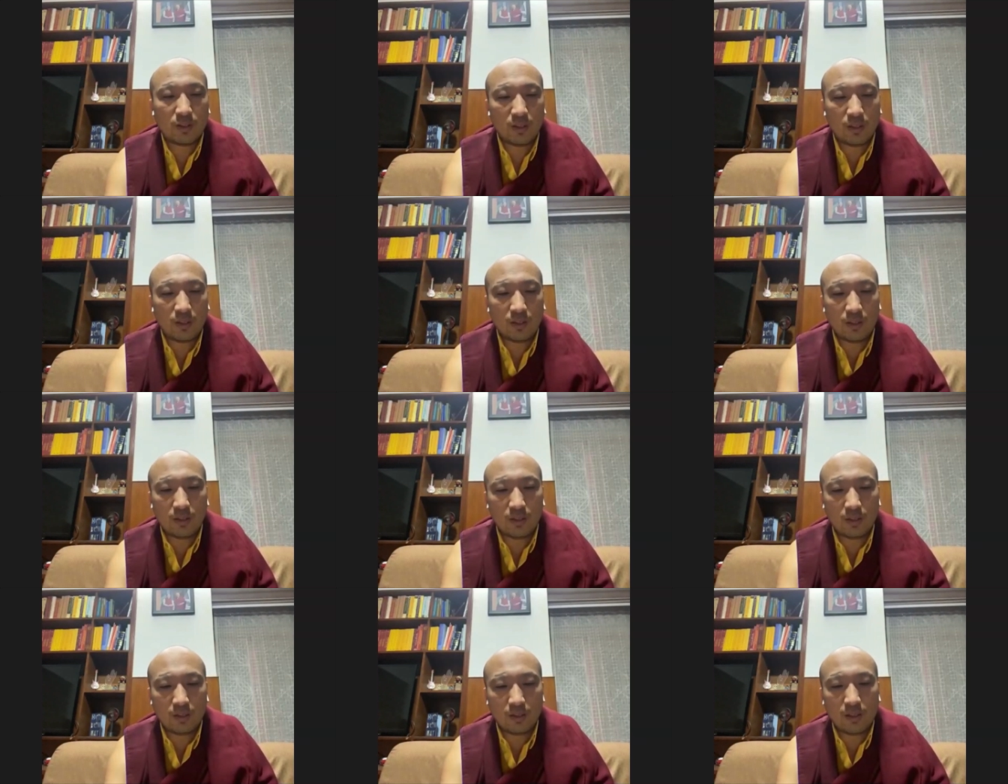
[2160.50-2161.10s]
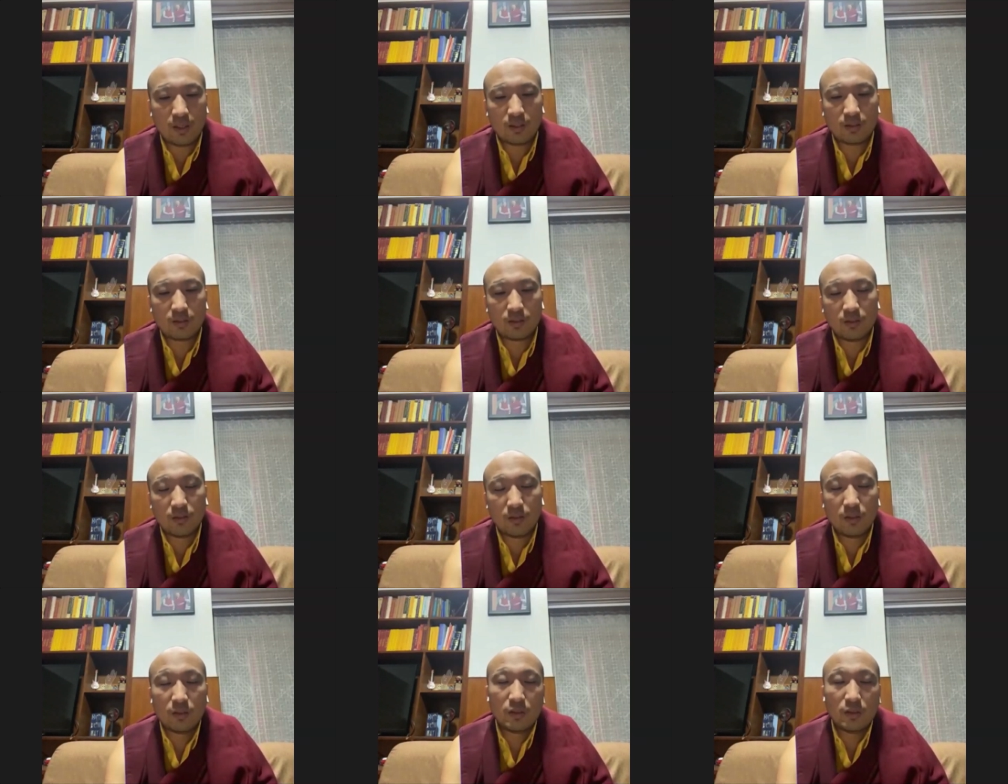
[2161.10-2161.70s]
are like
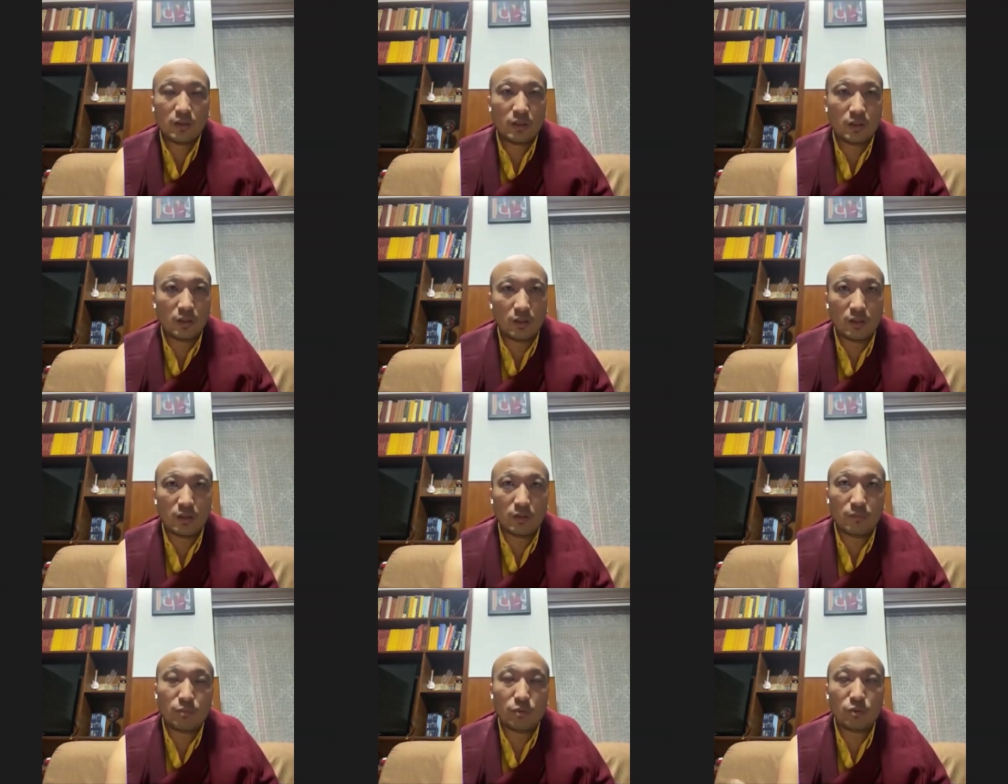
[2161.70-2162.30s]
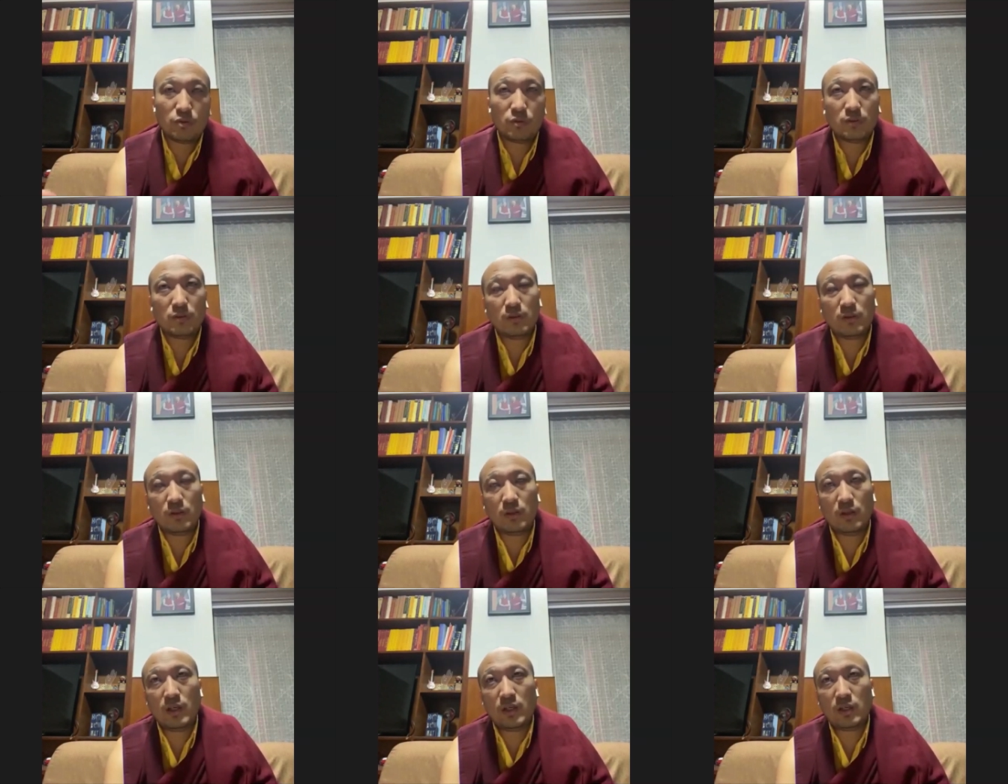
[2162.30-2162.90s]
uh, both
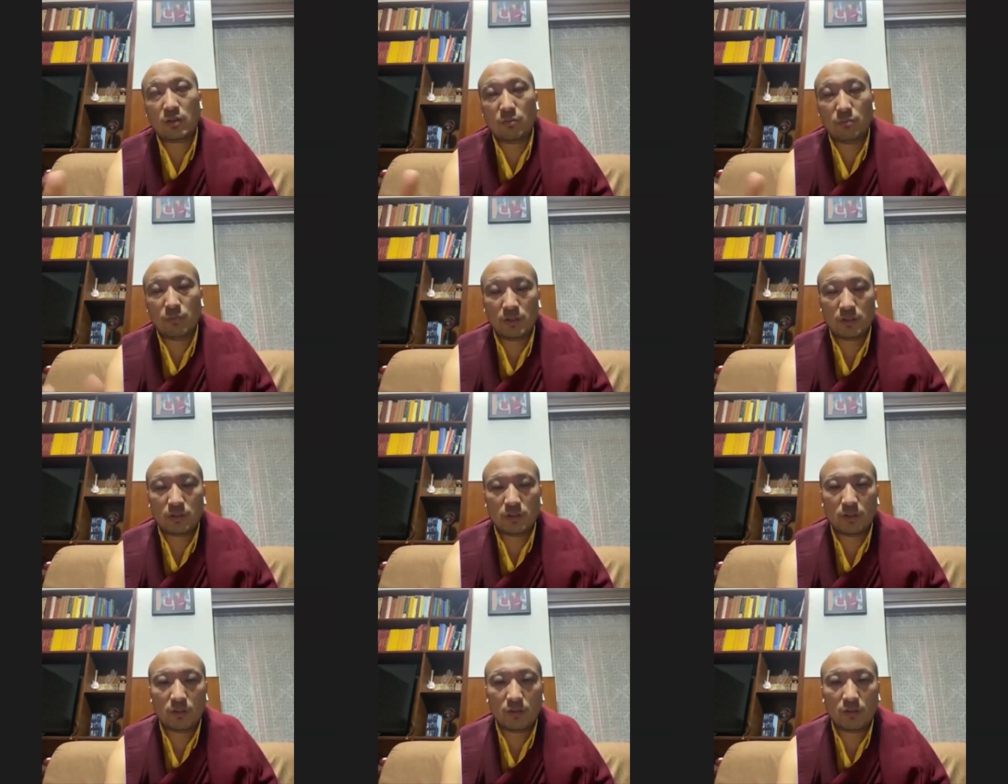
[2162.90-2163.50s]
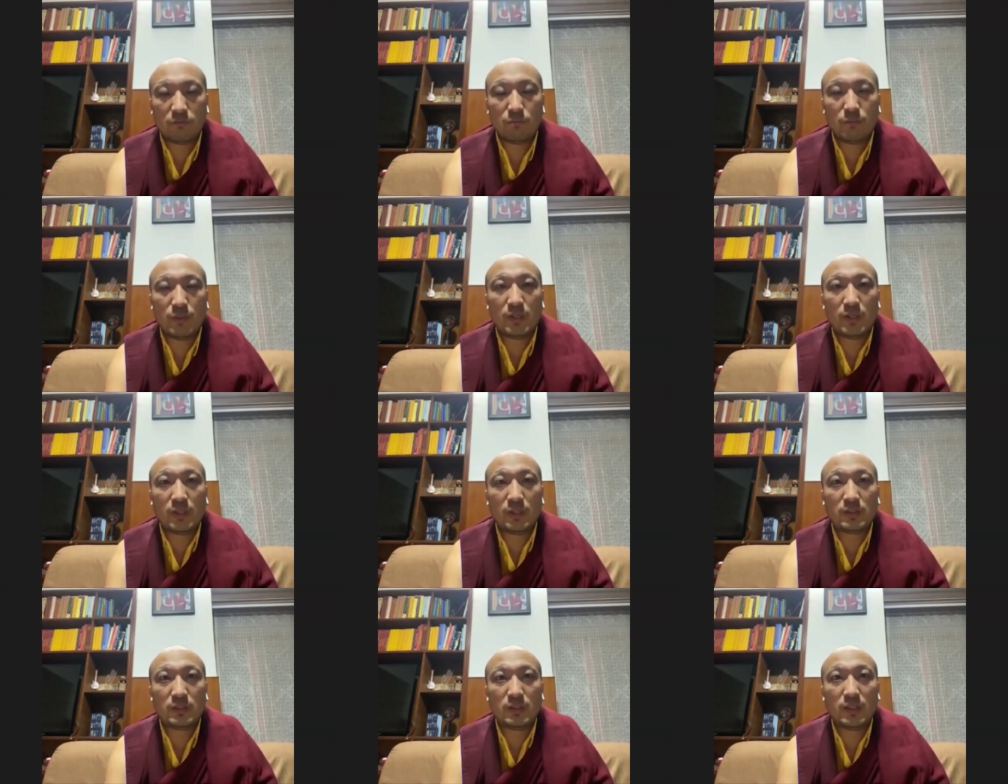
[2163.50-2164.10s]
accumulation of
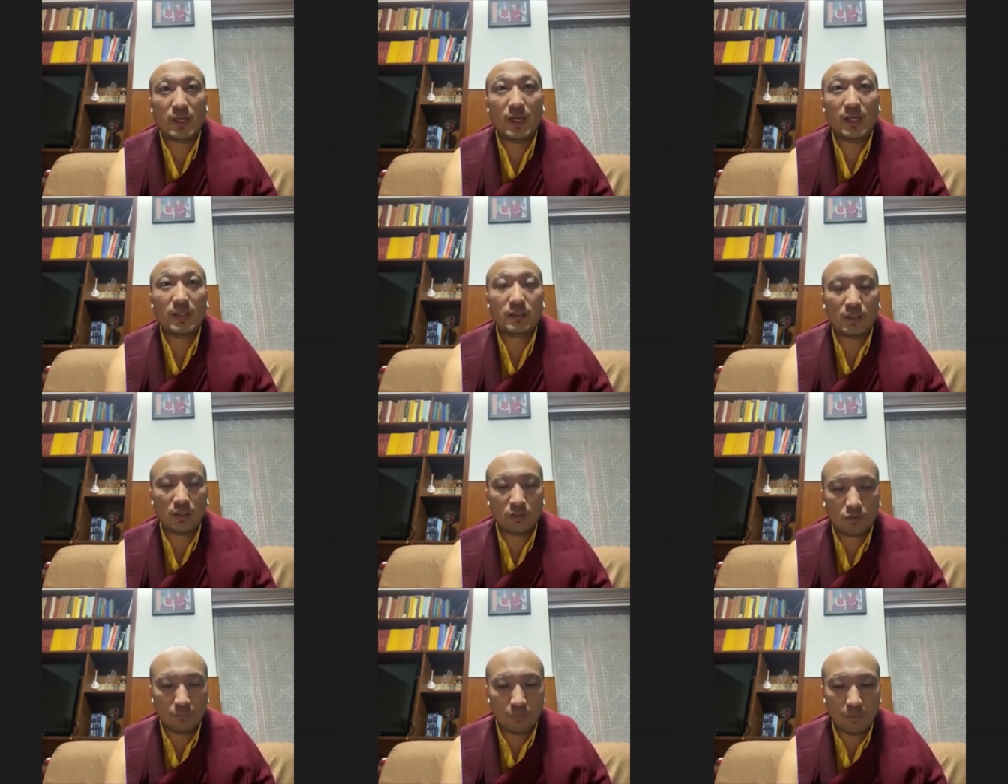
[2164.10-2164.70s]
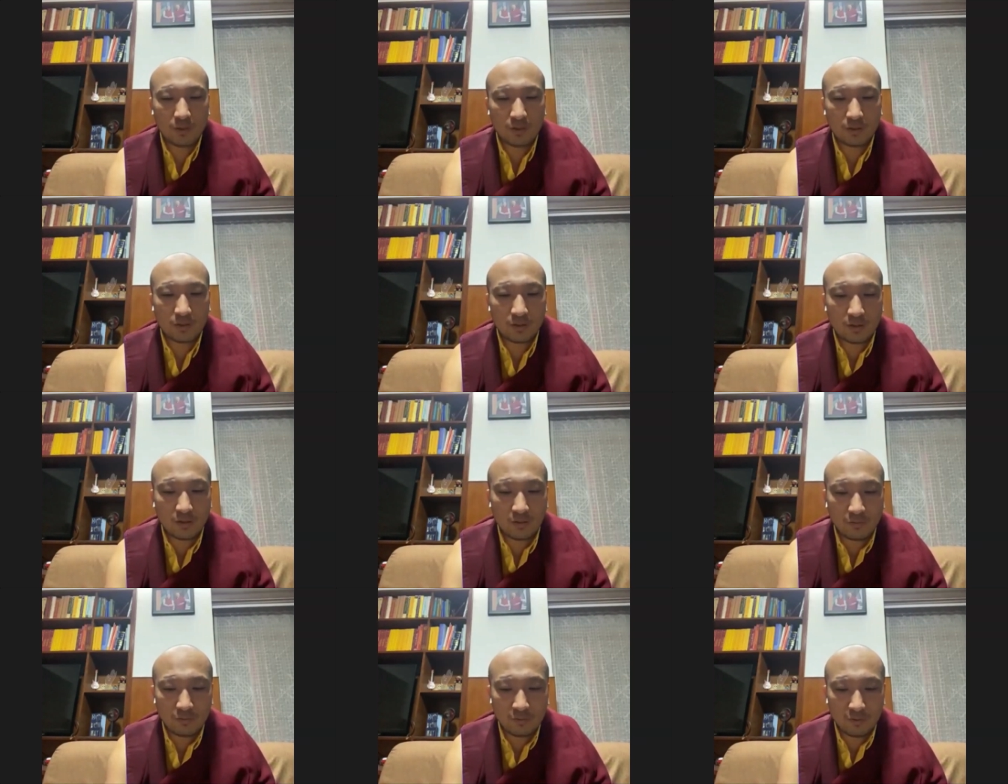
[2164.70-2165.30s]
merit and accumulation
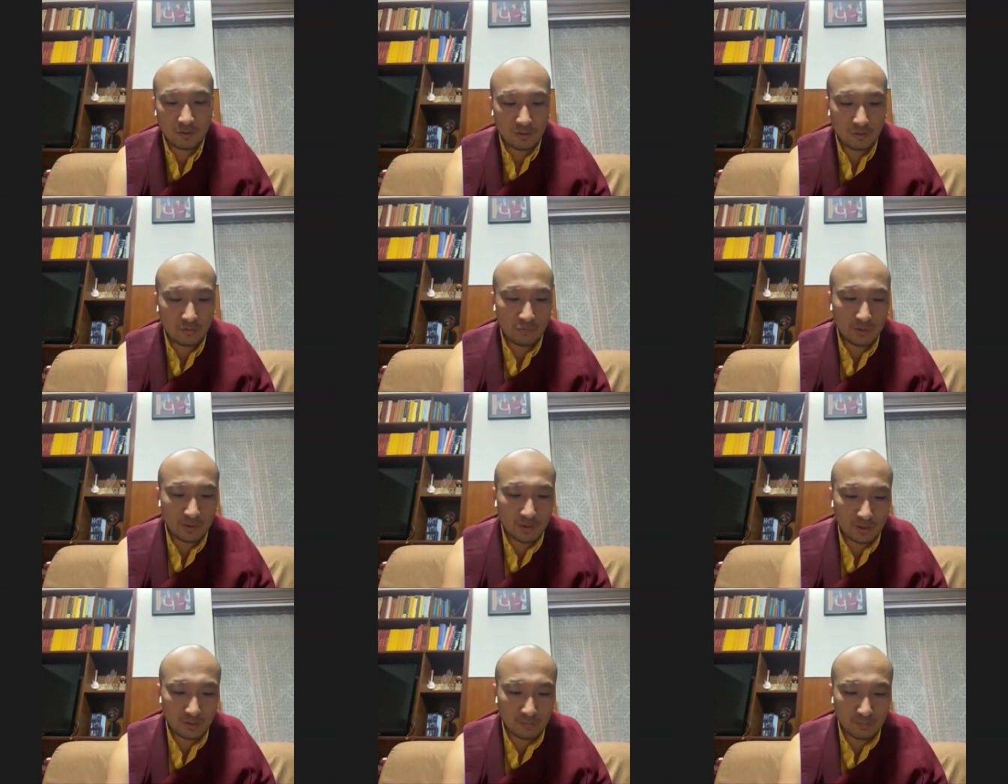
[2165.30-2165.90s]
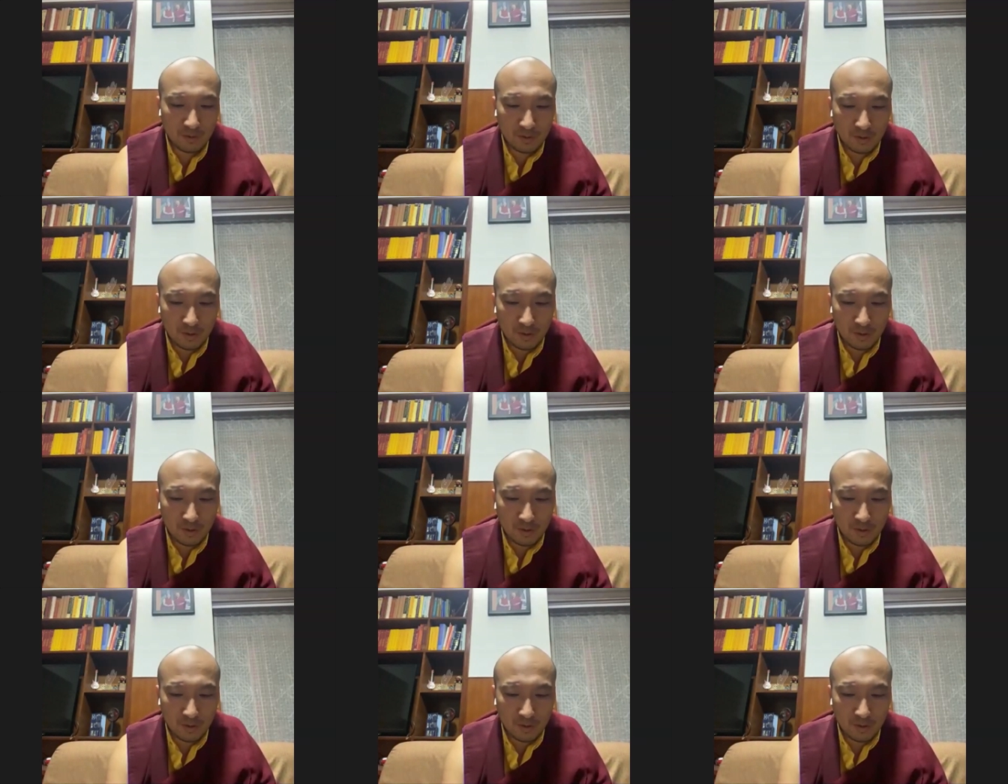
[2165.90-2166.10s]
of wisdom.